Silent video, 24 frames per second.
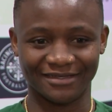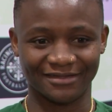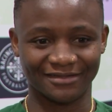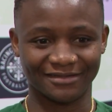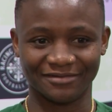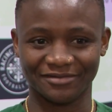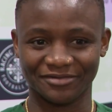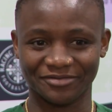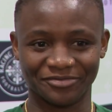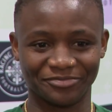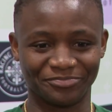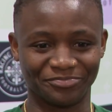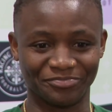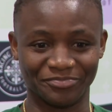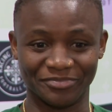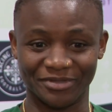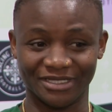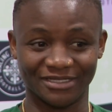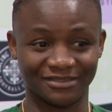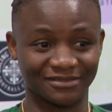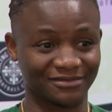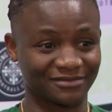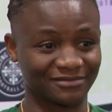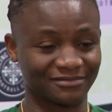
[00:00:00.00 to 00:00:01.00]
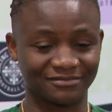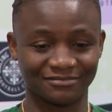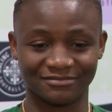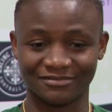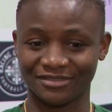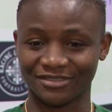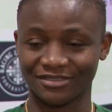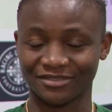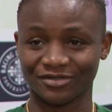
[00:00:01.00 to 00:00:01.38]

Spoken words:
it will mean